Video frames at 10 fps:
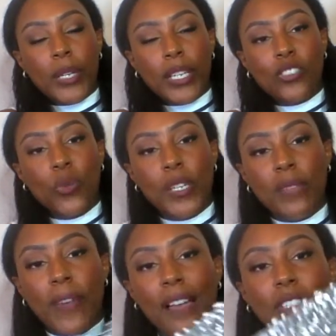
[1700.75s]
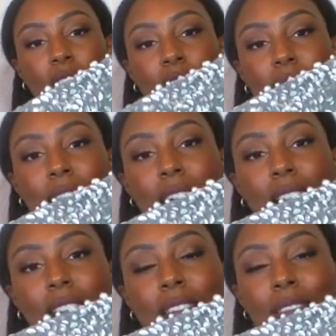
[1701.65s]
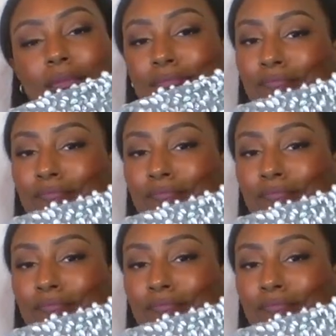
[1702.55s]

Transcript: but $25 to $30,